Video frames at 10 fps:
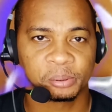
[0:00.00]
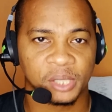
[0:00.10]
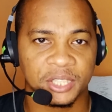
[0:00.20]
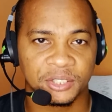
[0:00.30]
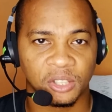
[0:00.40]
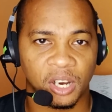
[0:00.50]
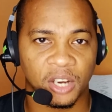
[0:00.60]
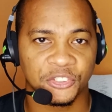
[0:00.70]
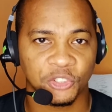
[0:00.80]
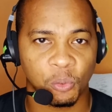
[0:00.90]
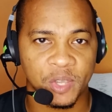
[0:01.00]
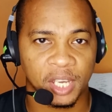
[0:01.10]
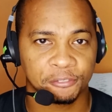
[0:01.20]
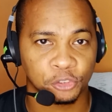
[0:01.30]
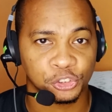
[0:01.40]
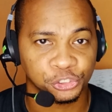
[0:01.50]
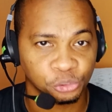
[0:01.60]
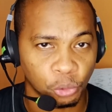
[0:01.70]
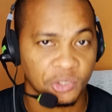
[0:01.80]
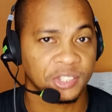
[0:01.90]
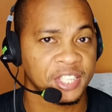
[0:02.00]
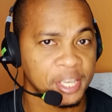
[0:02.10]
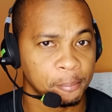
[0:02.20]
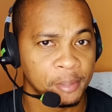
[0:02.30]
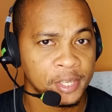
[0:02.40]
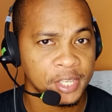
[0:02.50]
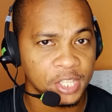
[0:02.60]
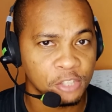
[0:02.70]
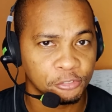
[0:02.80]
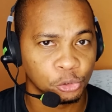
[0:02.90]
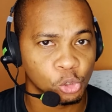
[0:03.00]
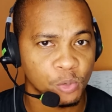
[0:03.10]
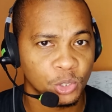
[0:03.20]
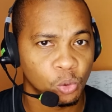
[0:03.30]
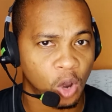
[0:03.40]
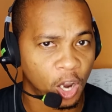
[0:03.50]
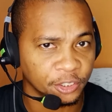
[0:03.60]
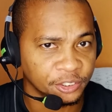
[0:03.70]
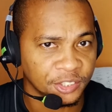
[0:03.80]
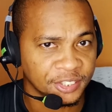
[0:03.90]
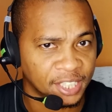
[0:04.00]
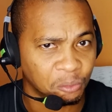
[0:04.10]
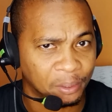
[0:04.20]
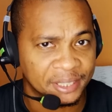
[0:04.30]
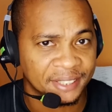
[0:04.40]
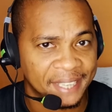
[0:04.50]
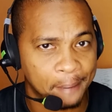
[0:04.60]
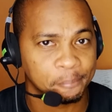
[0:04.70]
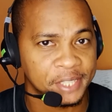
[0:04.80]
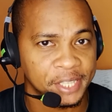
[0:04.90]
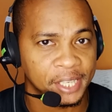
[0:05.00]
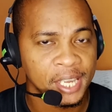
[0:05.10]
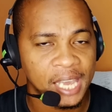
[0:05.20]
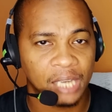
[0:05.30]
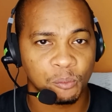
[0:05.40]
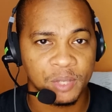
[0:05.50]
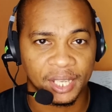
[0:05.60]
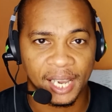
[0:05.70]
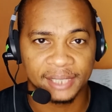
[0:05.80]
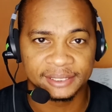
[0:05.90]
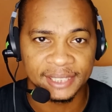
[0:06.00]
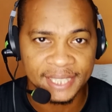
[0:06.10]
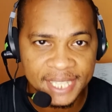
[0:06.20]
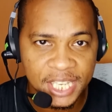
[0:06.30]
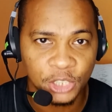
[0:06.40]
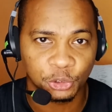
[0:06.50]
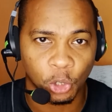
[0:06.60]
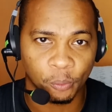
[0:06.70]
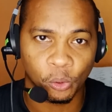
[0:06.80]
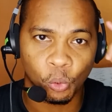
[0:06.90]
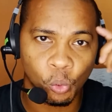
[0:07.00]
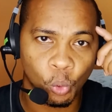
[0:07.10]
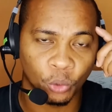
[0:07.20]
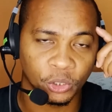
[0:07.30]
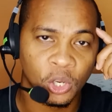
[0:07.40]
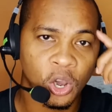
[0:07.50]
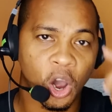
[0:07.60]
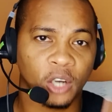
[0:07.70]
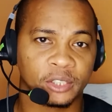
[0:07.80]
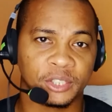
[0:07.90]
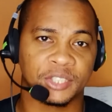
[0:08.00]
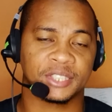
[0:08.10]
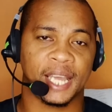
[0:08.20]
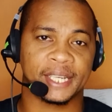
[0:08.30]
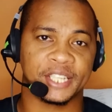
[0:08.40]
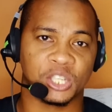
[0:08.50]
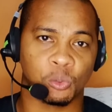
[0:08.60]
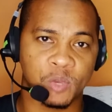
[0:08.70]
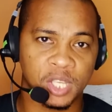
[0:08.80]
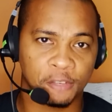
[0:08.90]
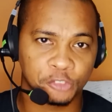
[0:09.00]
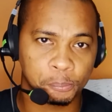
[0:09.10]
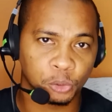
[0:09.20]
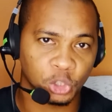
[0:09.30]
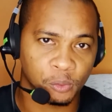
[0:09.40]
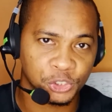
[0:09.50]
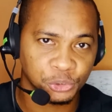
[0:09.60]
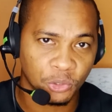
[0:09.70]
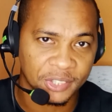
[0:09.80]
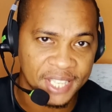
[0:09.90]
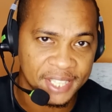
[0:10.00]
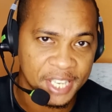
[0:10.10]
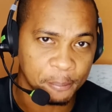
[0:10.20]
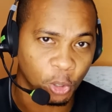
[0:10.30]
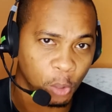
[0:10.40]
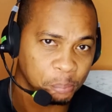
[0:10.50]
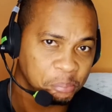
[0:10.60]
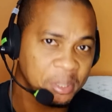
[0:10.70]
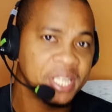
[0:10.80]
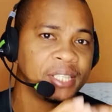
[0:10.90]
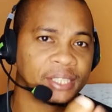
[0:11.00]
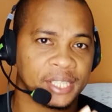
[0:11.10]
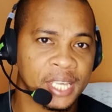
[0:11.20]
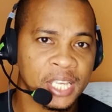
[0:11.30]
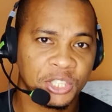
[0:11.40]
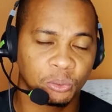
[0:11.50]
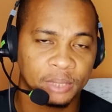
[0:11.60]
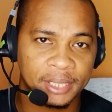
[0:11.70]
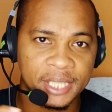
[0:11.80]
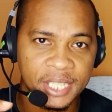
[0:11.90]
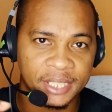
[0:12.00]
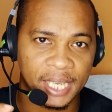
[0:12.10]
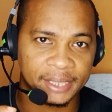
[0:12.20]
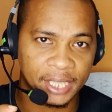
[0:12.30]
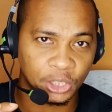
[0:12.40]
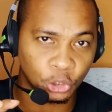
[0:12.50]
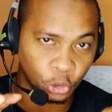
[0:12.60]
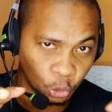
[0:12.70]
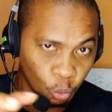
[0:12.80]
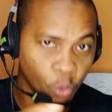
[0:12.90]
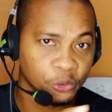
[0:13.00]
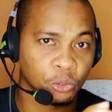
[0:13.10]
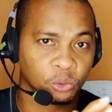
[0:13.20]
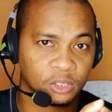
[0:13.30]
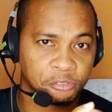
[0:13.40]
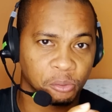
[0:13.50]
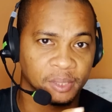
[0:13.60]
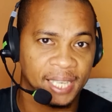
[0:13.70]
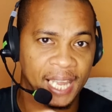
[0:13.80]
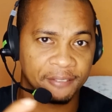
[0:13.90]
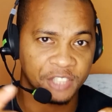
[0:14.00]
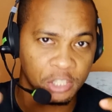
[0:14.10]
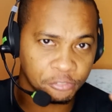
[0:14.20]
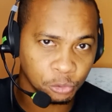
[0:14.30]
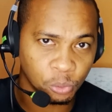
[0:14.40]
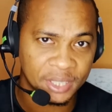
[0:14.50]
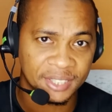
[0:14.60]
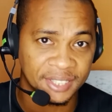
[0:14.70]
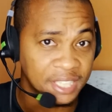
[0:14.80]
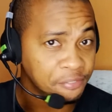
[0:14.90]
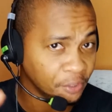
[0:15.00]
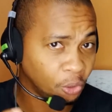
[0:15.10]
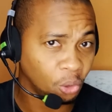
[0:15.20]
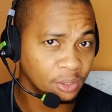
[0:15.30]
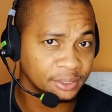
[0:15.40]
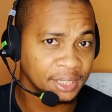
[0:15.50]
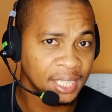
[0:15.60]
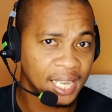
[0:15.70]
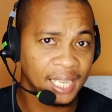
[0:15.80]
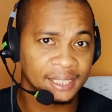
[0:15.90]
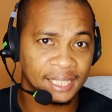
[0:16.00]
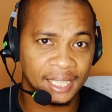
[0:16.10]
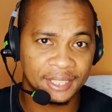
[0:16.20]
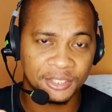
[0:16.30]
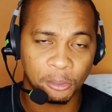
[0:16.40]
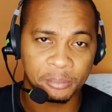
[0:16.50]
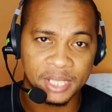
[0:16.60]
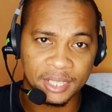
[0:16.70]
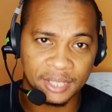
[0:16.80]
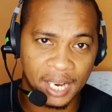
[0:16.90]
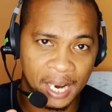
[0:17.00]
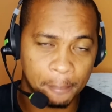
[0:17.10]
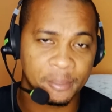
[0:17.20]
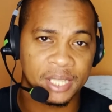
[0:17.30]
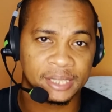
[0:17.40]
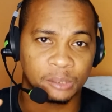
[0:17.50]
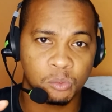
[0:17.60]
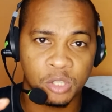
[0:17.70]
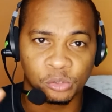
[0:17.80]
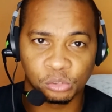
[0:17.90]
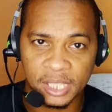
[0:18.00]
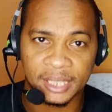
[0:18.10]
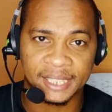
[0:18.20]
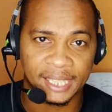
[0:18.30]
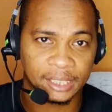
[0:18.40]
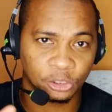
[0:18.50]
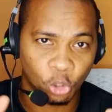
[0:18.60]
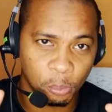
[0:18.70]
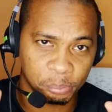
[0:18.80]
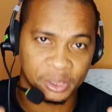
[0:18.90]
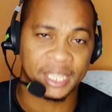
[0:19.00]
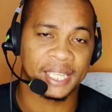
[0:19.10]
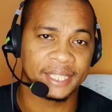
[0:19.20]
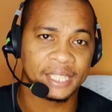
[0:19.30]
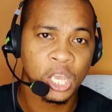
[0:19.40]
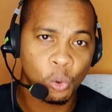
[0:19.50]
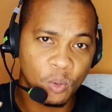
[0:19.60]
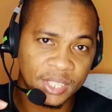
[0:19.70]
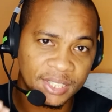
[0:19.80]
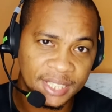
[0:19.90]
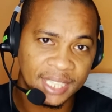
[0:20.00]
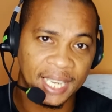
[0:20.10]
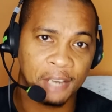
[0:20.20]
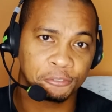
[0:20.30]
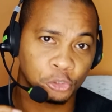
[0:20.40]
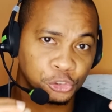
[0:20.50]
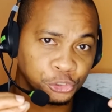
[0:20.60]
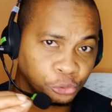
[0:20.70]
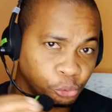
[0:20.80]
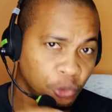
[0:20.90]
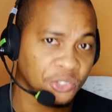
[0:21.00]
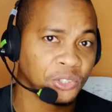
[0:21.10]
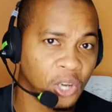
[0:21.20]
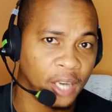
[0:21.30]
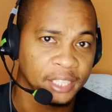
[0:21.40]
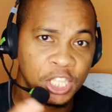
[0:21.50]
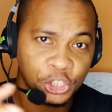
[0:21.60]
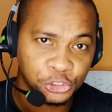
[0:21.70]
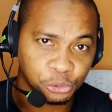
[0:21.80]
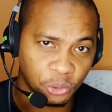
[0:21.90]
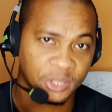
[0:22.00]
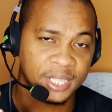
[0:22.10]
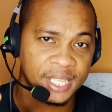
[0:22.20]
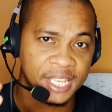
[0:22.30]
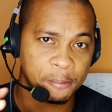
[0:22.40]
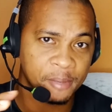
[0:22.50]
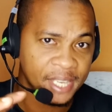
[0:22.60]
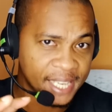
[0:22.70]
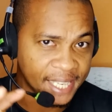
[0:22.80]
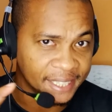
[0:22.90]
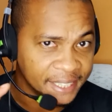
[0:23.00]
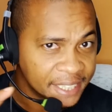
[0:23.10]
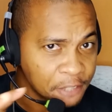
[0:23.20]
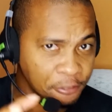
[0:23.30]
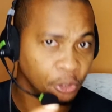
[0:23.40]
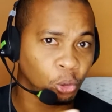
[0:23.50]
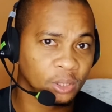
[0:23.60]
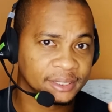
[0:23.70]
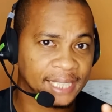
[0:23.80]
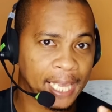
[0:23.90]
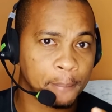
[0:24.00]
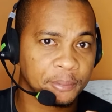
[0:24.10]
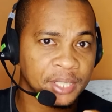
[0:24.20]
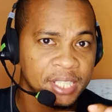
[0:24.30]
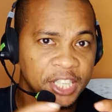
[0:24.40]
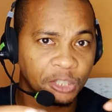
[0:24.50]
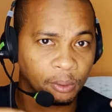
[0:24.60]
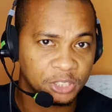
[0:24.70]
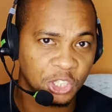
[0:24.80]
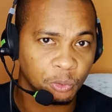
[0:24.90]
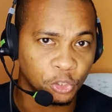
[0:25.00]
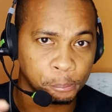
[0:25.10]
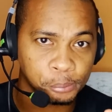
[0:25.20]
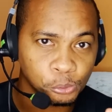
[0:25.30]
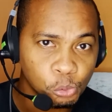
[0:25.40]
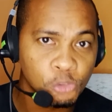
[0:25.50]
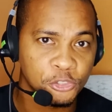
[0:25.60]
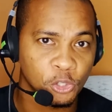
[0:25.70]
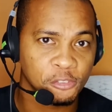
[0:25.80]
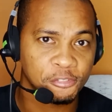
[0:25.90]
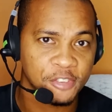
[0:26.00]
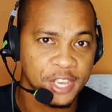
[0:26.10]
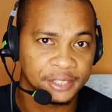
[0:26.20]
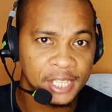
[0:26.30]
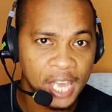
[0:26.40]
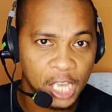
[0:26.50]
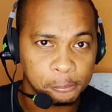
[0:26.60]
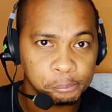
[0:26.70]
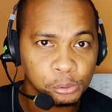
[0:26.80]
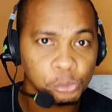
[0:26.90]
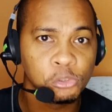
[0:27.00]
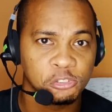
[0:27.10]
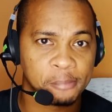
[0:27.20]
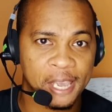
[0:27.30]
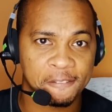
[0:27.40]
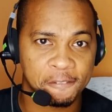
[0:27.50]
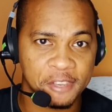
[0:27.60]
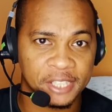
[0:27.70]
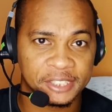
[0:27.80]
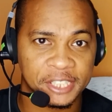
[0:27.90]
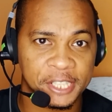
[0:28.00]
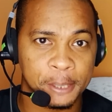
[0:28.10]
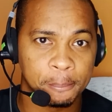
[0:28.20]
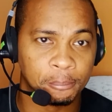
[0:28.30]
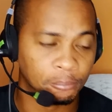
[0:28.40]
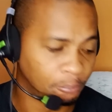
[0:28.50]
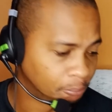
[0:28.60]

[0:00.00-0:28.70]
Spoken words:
Praise God. So we have to trust Him even though we don't understand what is happening, and we can't lean to our own understanding. We have to put our trust in Him completely so that He can get the glory of our lives. Even though it's difficult and some things are happening that we really cannot comprehend, we still have to trust God. Trusting Him in difficult times is what is going to prove your faith and prove my faith in Him.